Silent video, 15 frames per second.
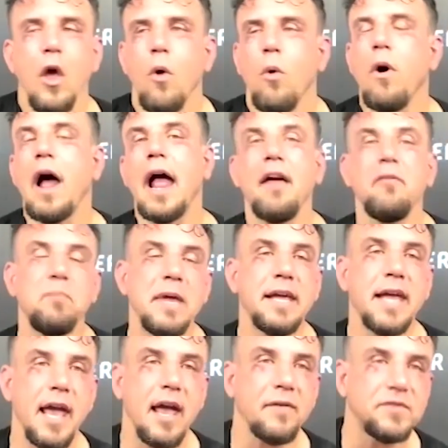Well, I have
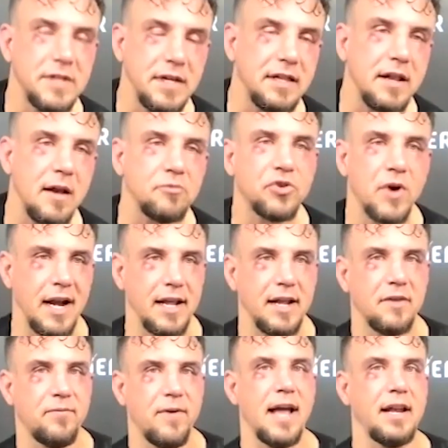BKFC that I'm trying to get
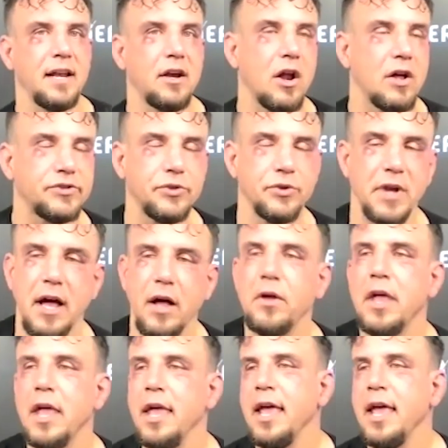a fight in also now,